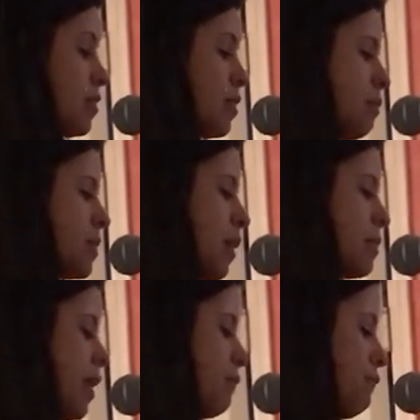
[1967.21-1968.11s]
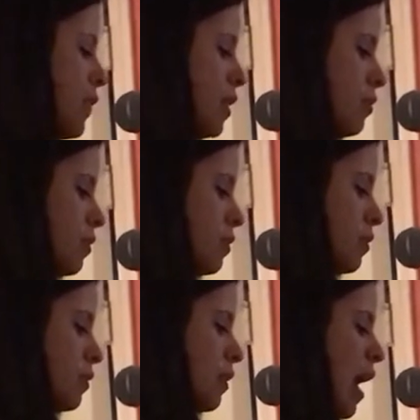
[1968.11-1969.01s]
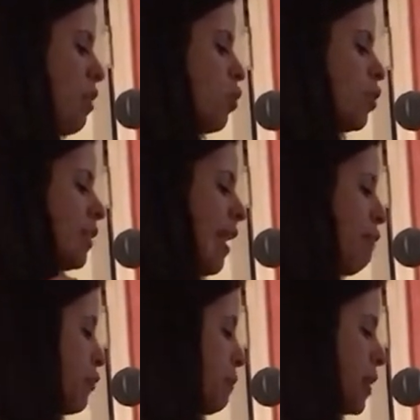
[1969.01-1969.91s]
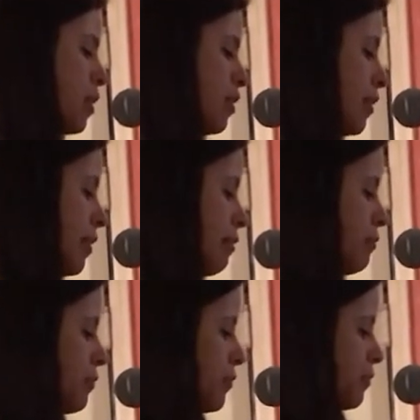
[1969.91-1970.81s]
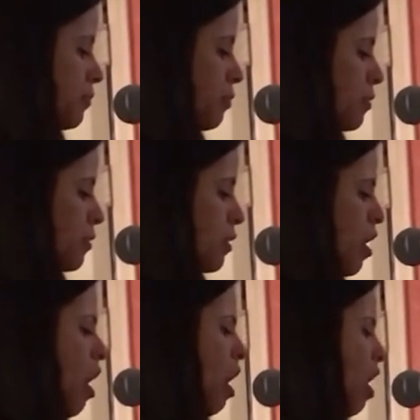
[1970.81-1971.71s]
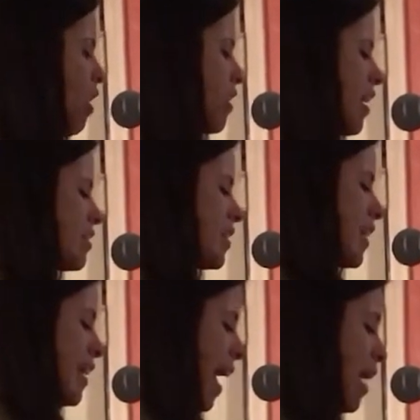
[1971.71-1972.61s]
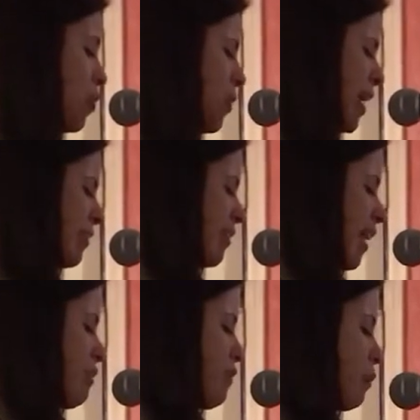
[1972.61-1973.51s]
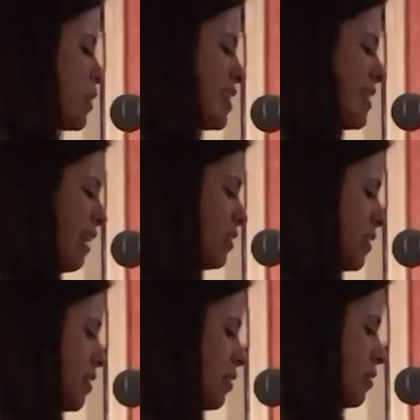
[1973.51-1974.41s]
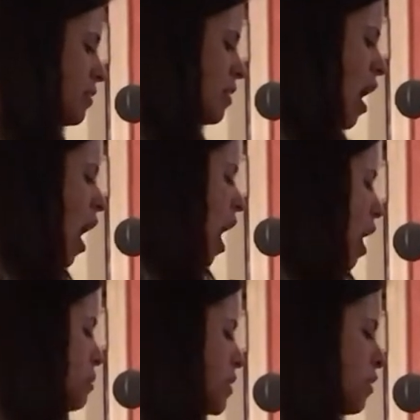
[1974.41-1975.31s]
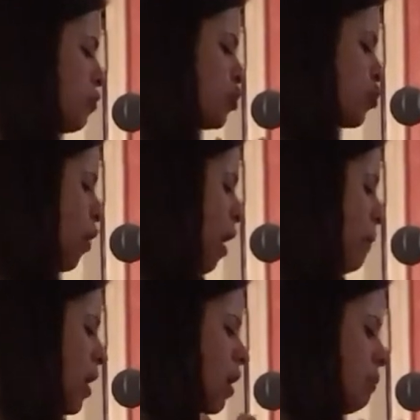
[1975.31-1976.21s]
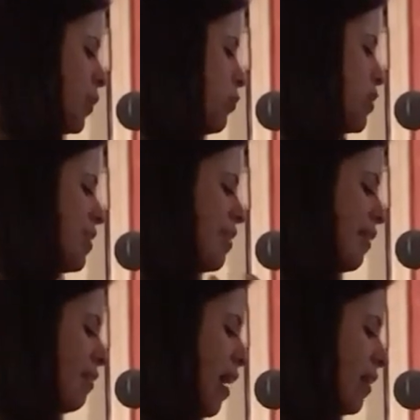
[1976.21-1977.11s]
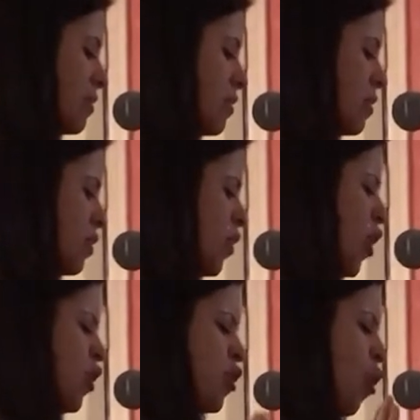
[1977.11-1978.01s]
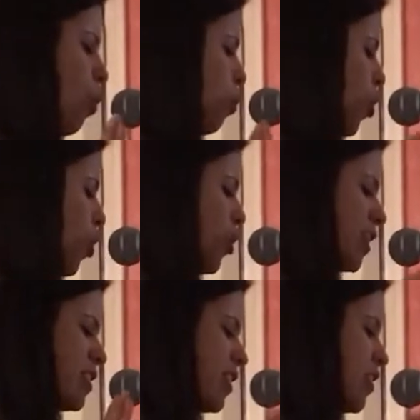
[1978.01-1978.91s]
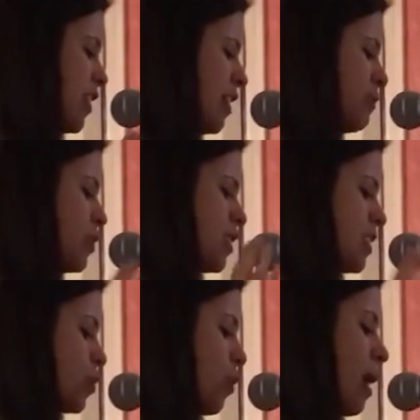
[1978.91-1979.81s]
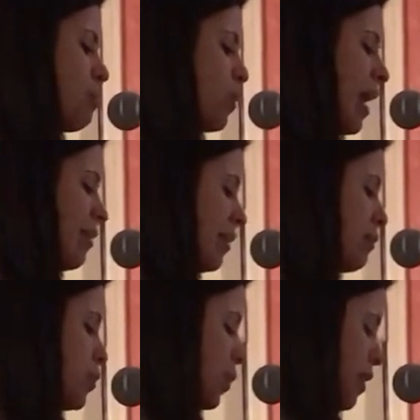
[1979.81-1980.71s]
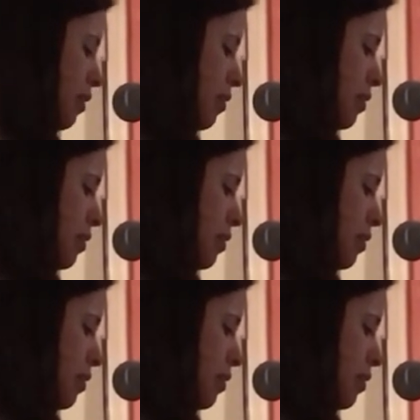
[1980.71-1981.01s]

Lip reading: Sometimes I feel I will never be good enough. Hard not to get angry at the life I was dealt. Obstacles, trauma, abuse, and neglect. No word is good enough to describe what I lived with.